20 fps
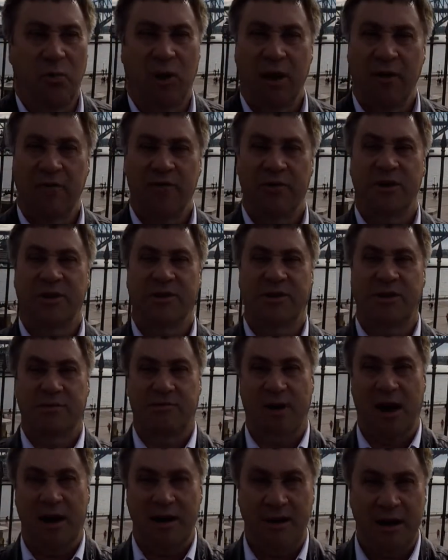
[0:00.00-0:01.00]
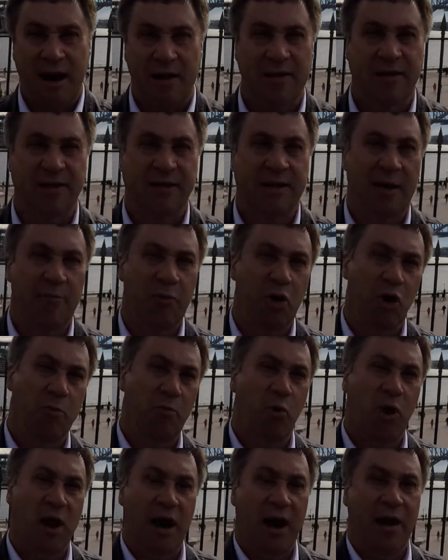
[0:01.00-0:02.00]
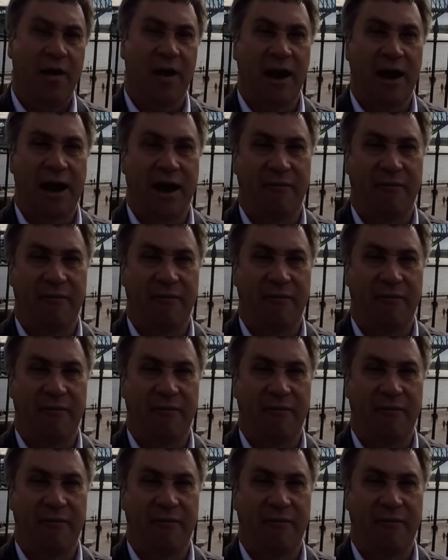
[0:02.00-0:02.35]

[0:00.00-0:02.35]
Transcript: another suburb where they